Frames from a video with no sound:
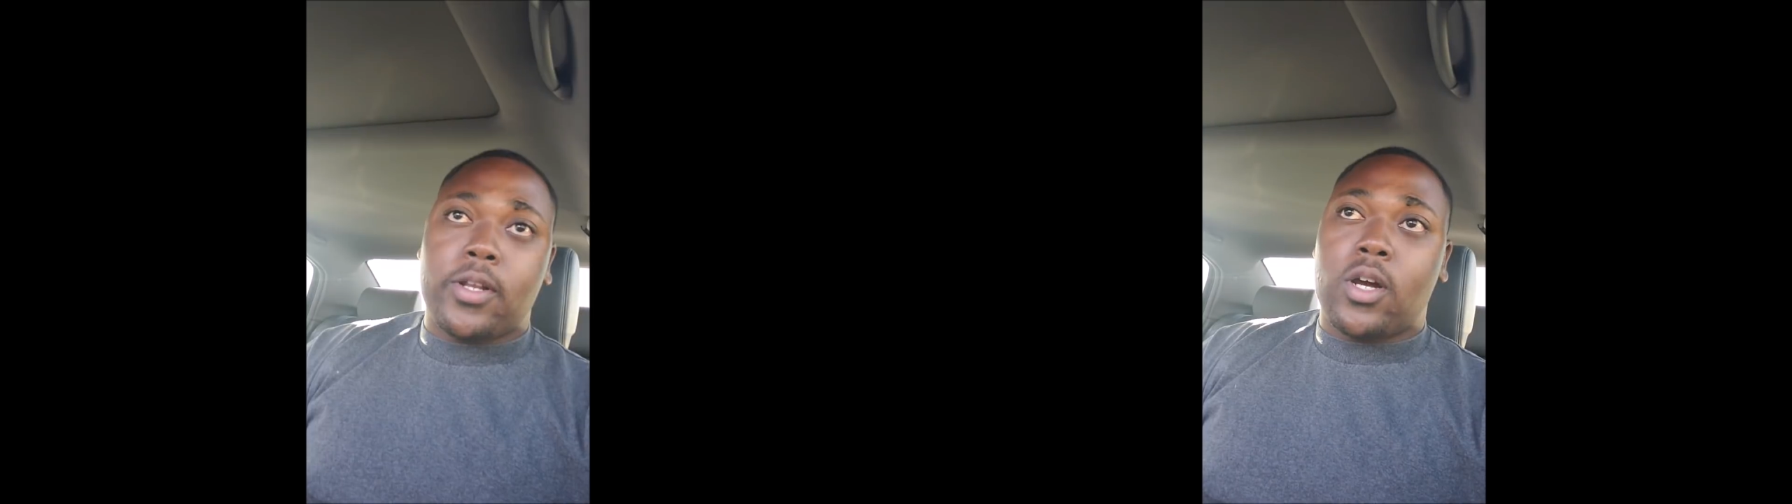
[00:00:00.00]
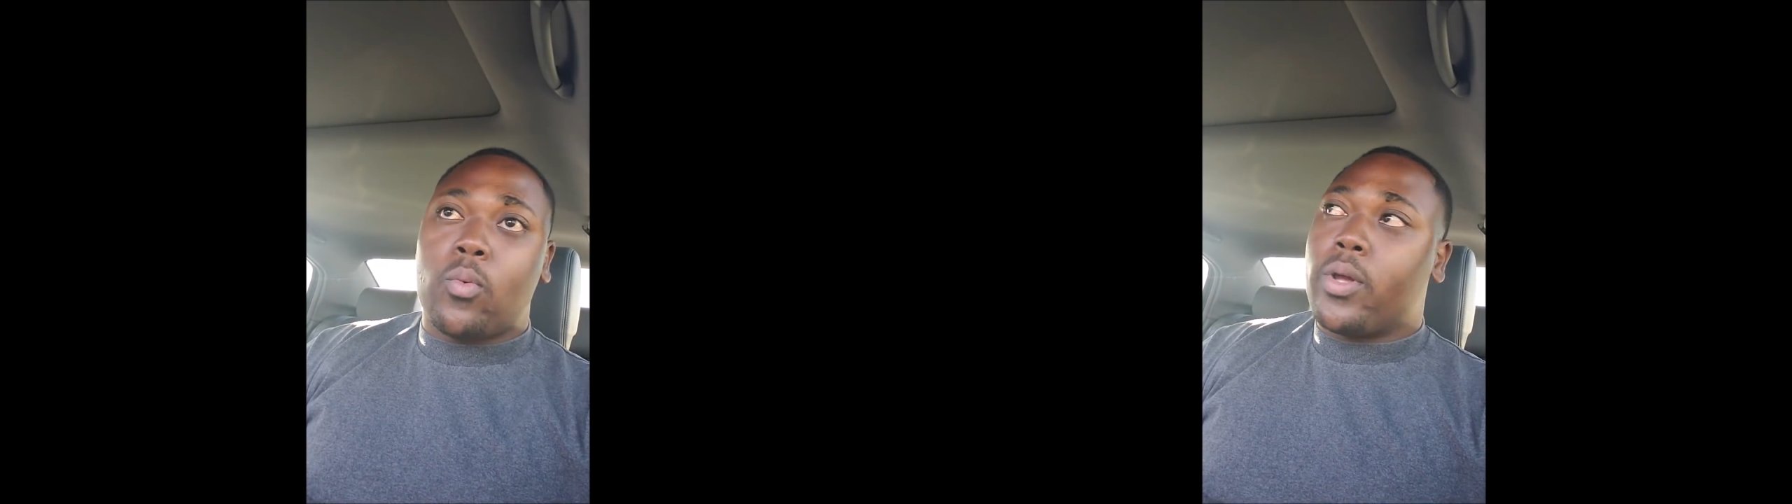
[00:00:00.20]
You
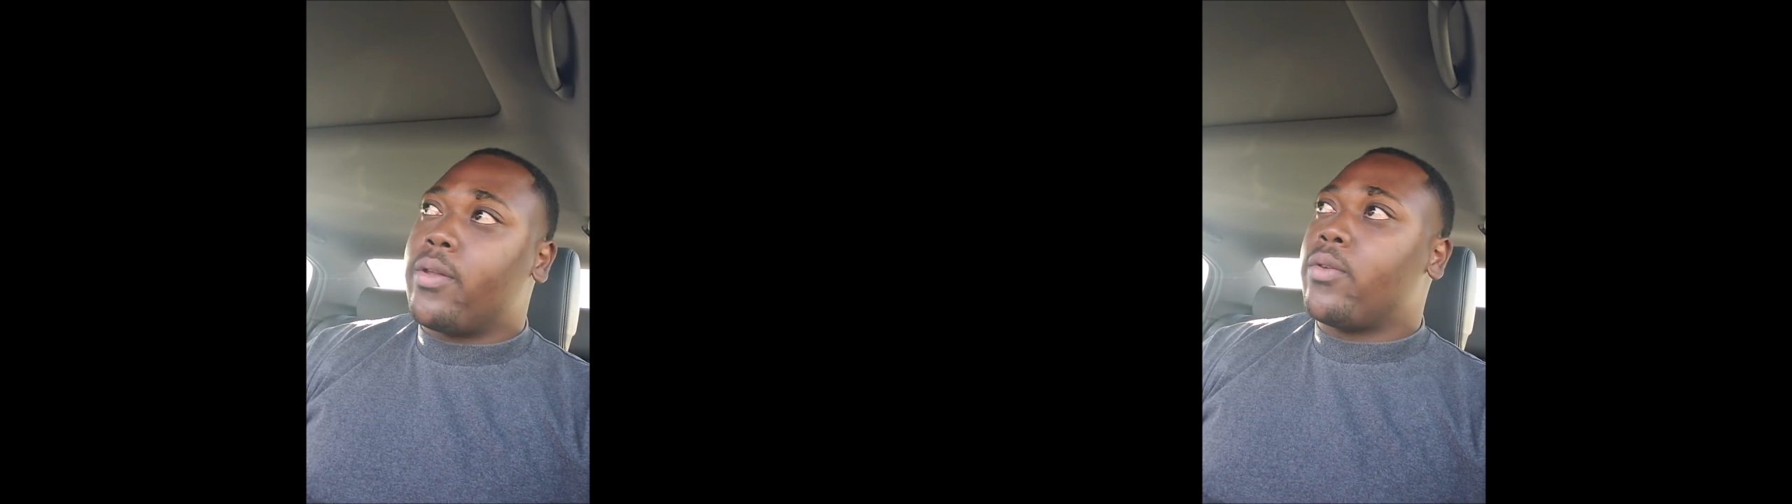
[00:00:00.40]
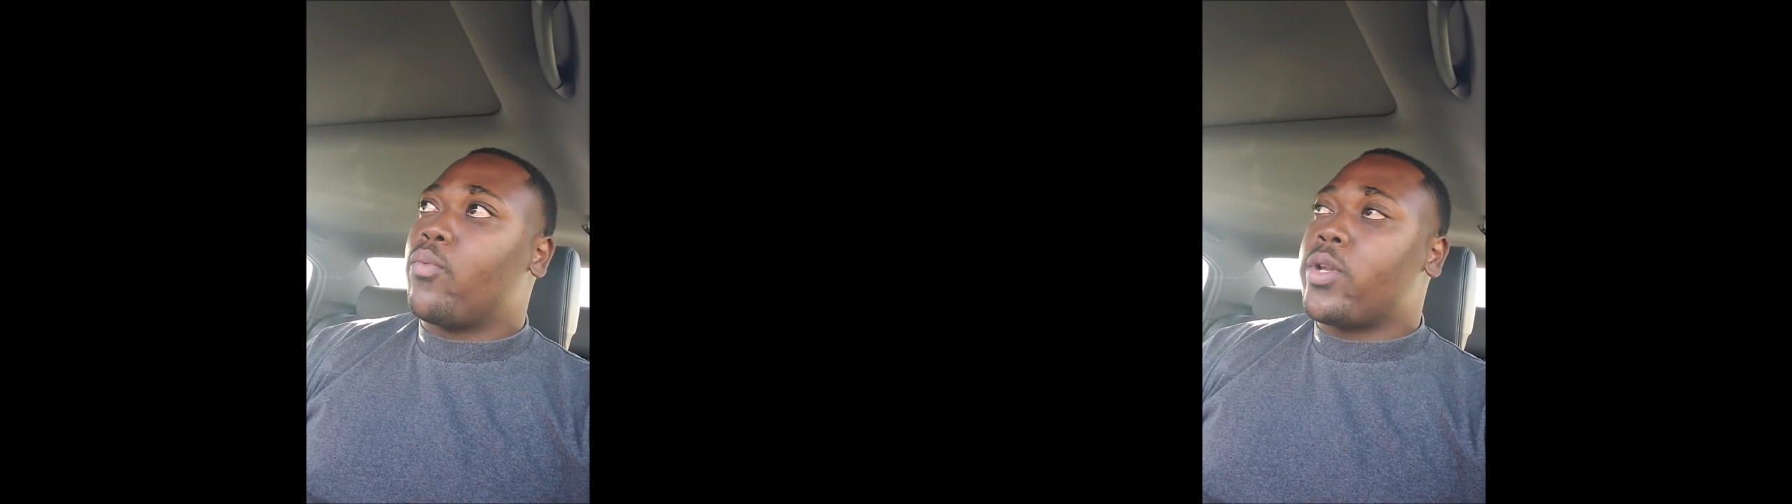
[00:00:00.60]
know,
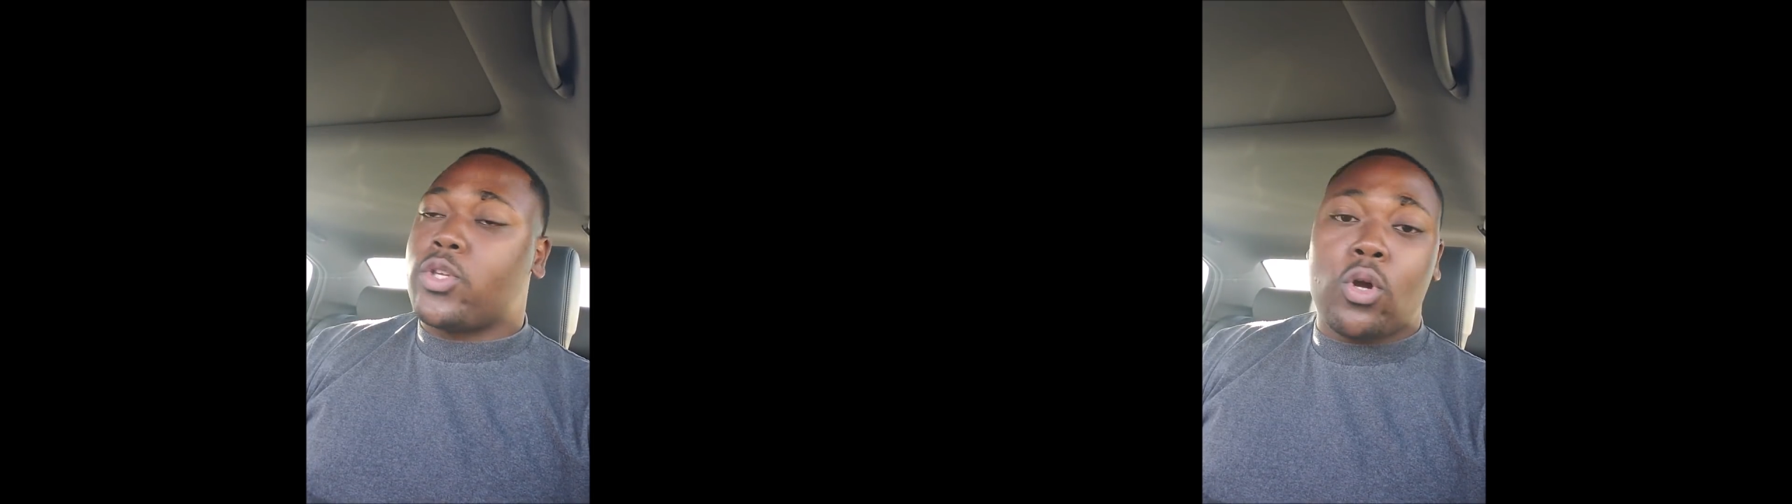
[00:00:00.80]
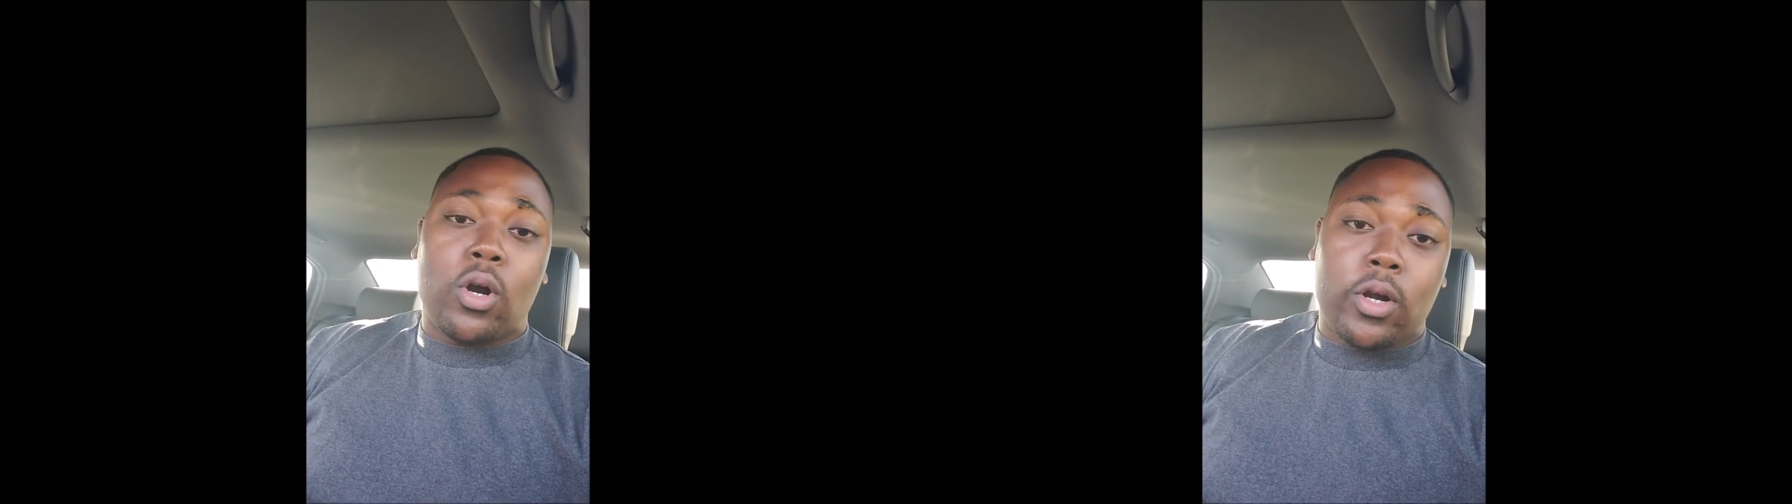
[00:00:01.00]
when
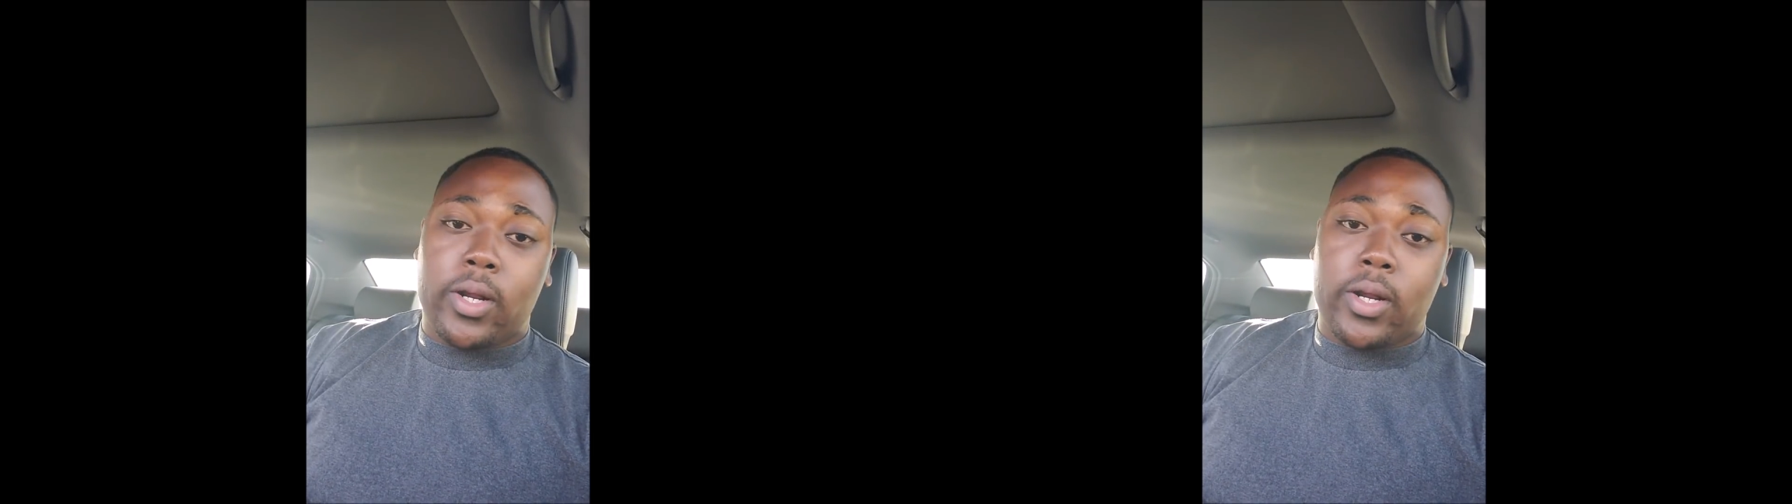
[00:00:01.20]
when you are